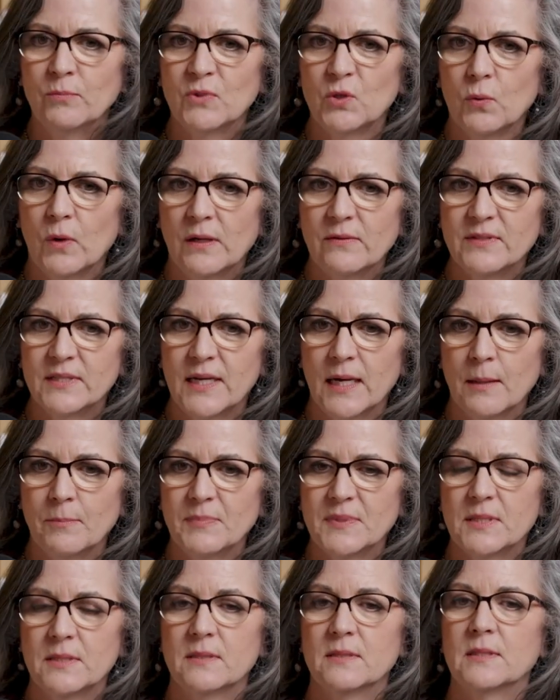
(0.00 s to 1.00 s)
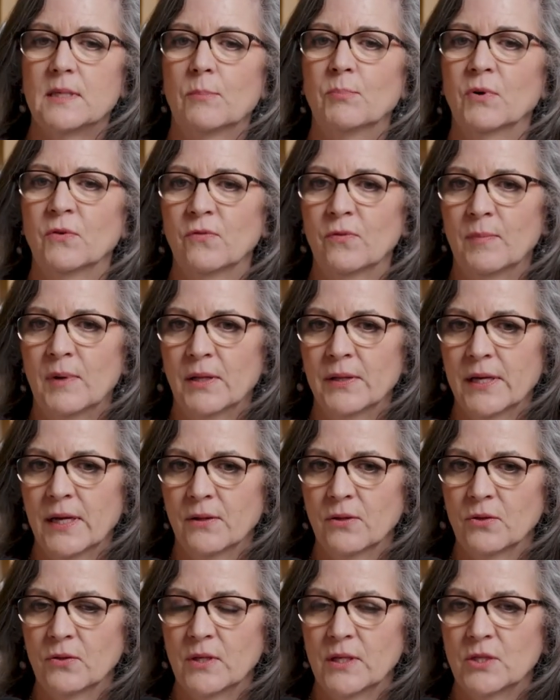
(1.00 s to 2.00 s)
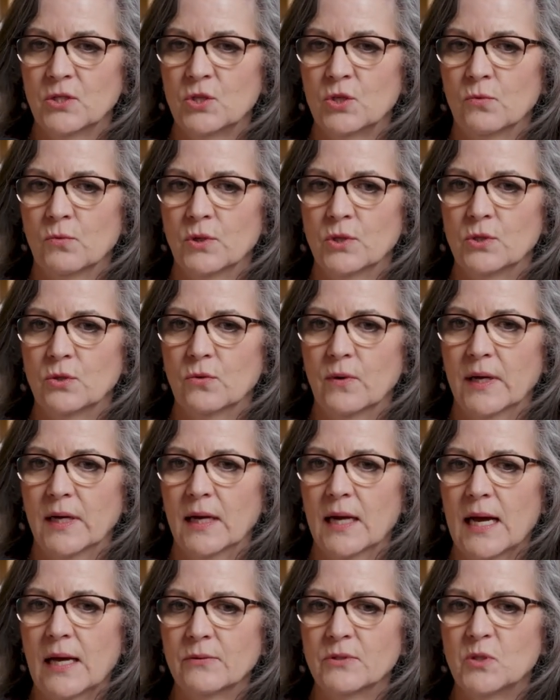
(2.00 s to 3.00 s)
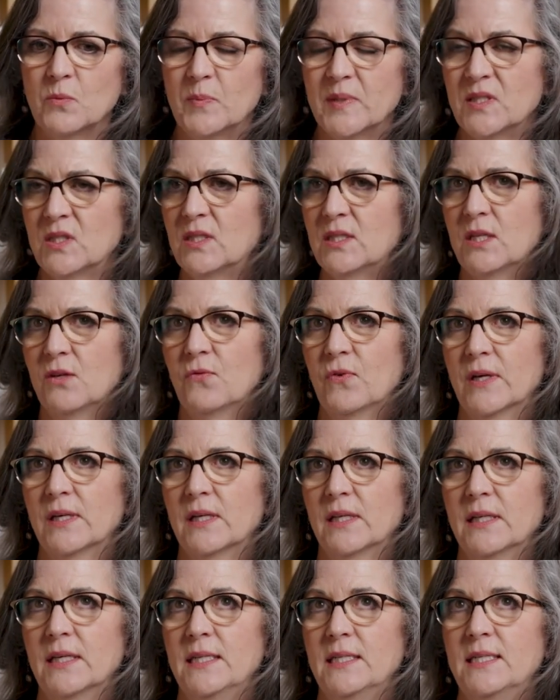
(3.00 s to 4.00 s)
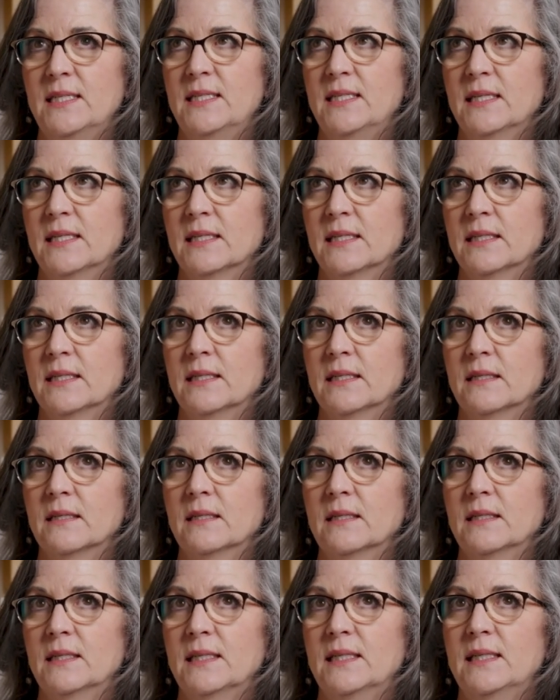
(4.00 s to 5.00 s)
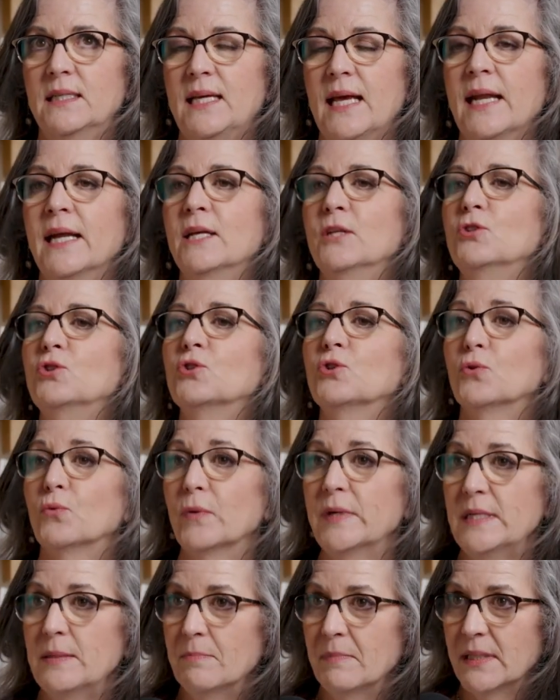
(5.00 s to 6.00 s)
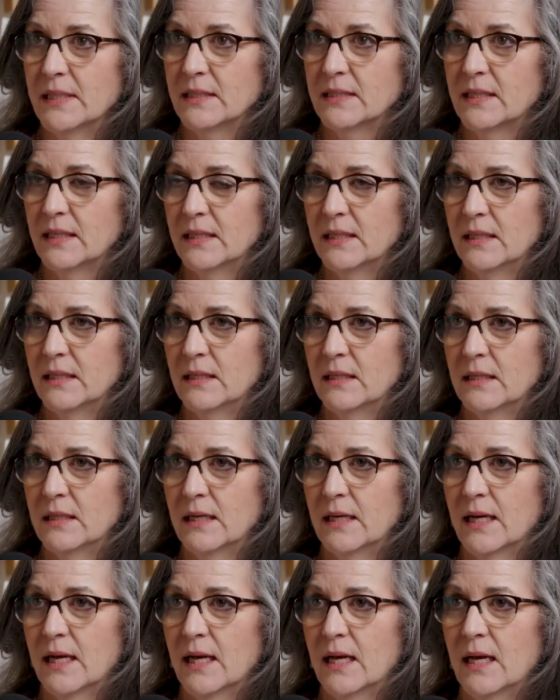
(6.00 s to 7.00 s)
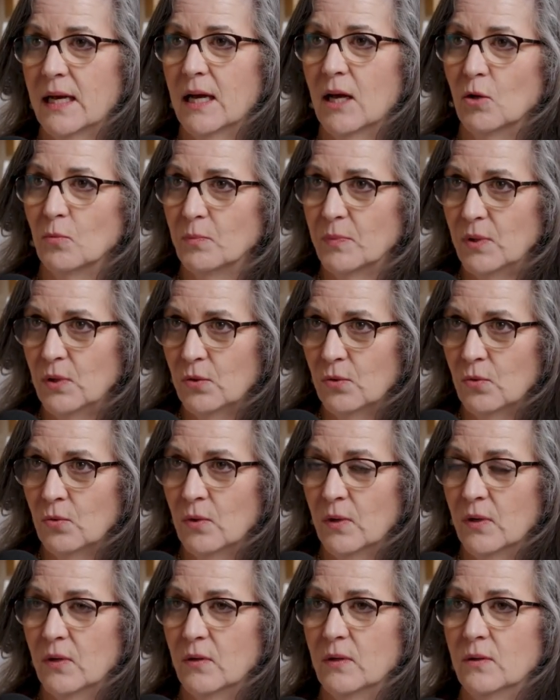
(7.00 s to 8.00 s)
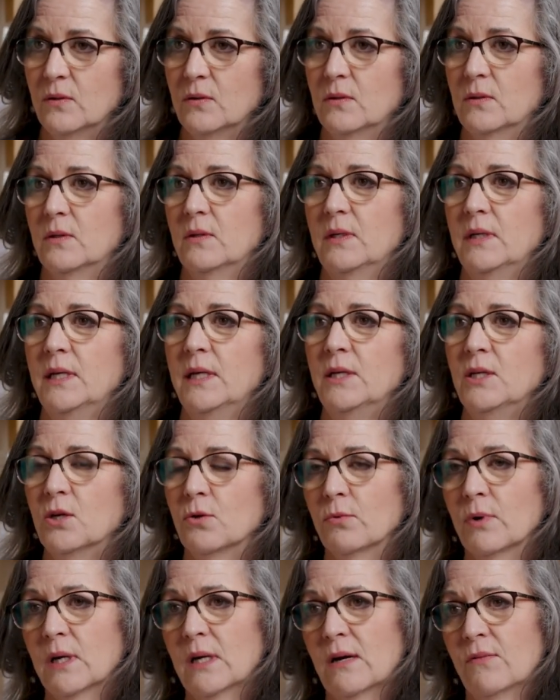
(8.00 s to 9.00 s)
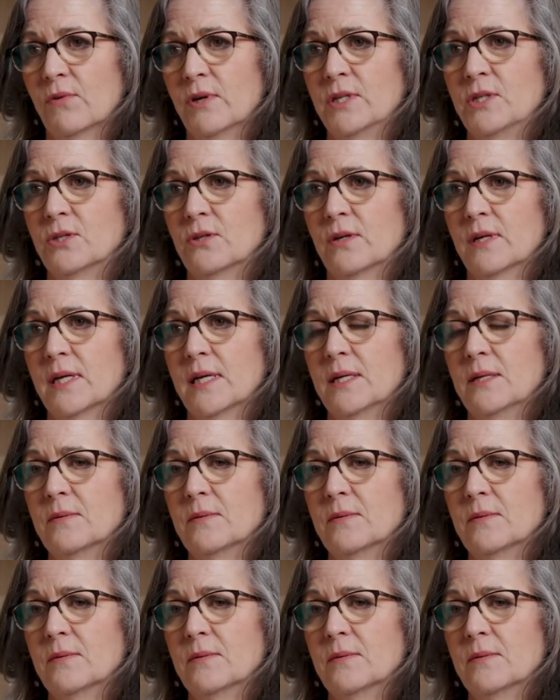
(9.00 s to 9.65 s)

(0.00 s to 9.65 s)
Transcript: from 12 steps, separate from all the other things you were doing, how specifically did getting treatment help you in your recovery journey?